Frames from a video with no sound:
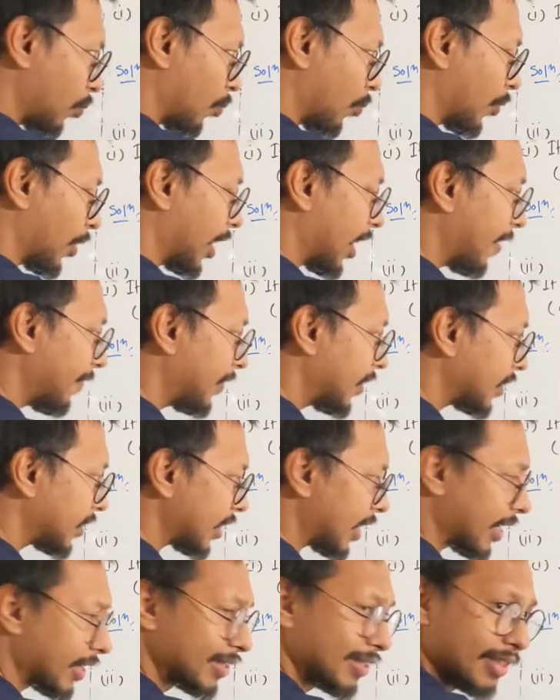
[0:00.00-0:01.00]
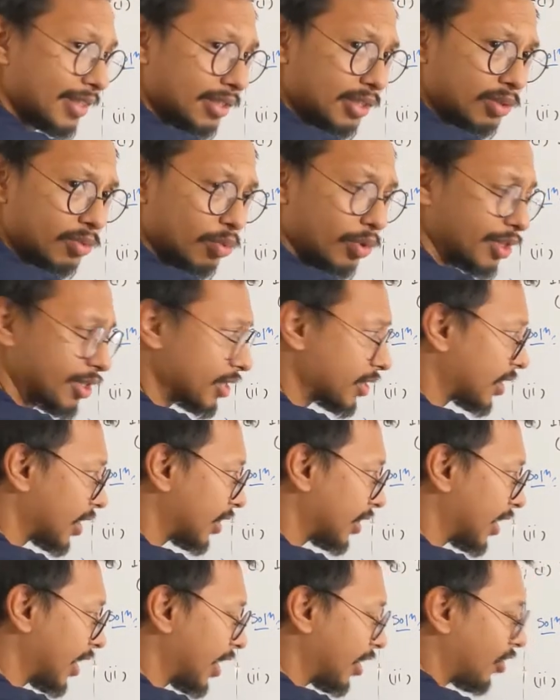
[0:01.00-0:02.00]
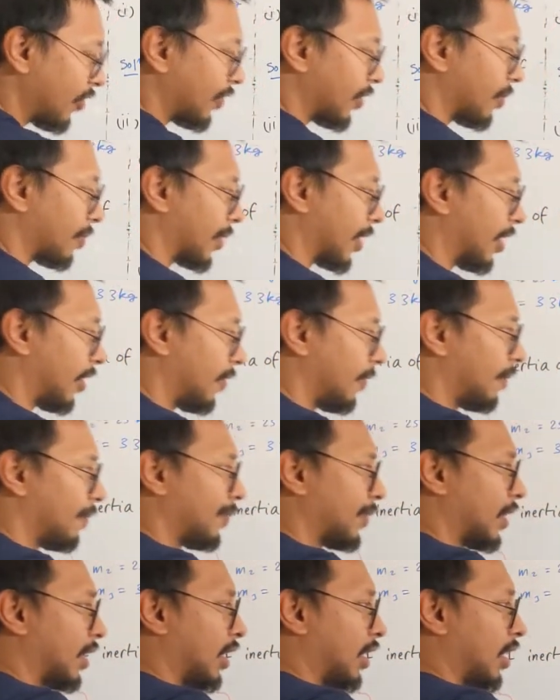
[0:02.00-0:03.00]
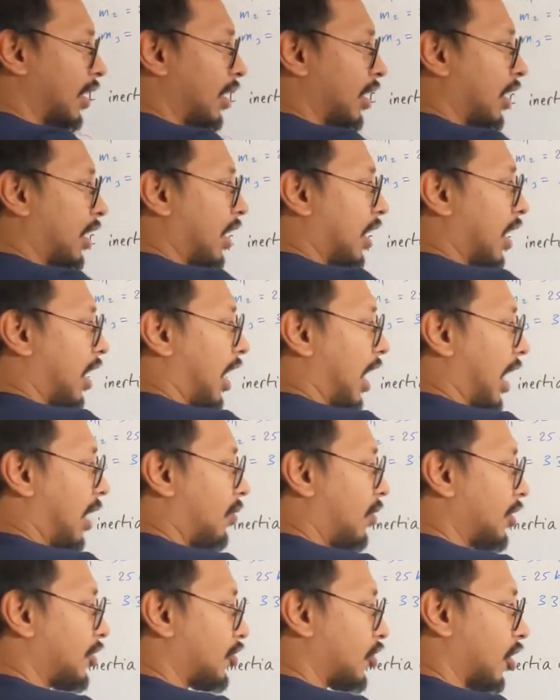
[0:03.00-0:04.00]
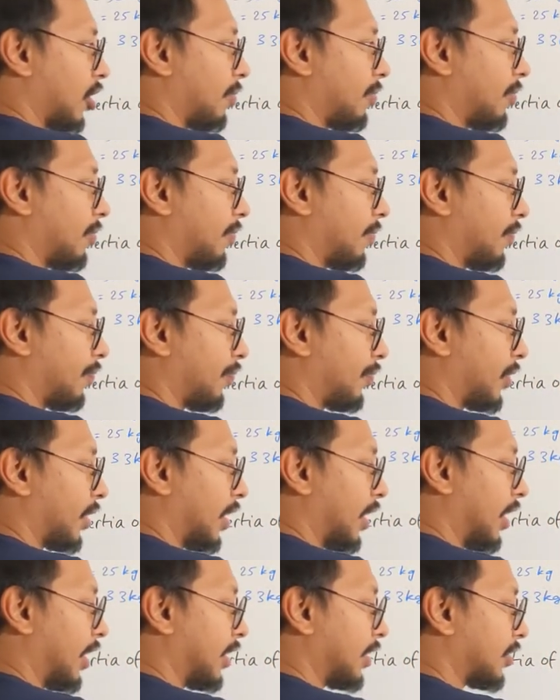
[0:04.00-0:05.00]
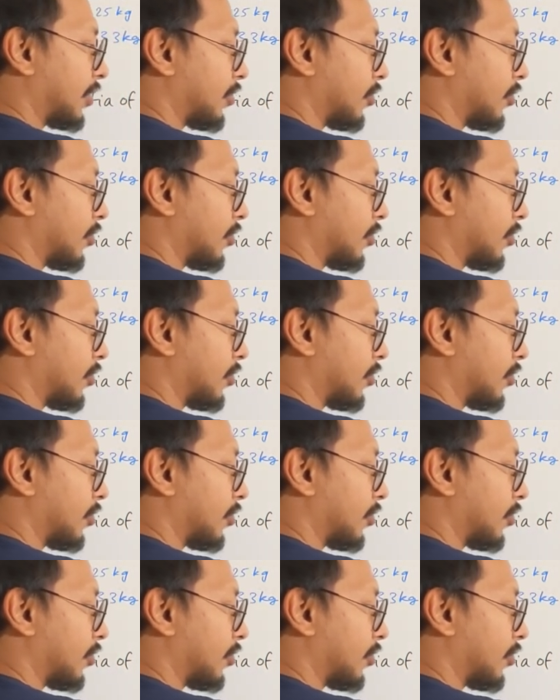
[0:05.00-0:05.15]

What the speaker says: We have this axis which is at the end of the pen. Our job is